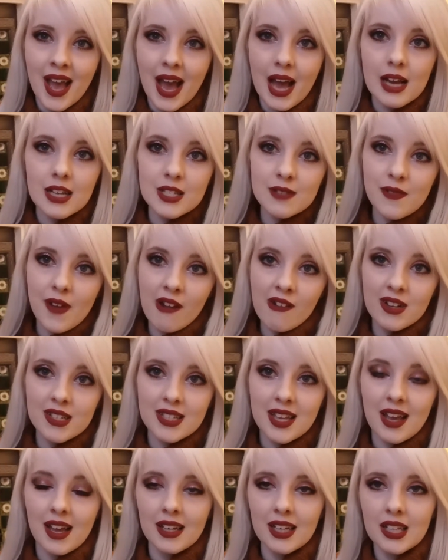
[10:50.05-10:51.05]
as
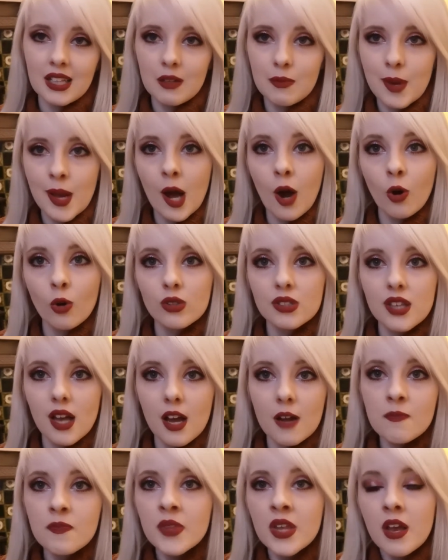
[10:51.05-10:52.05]
ferrets get a little bit
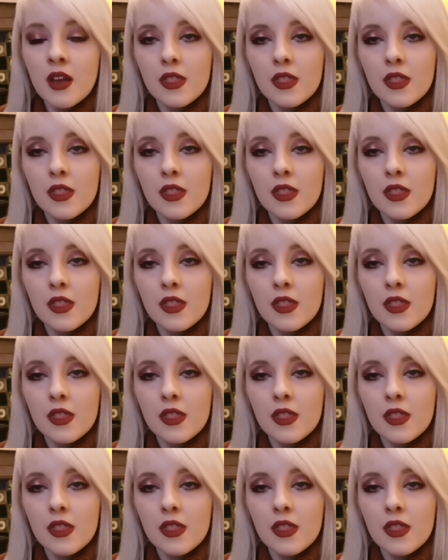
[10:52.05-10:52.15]
older,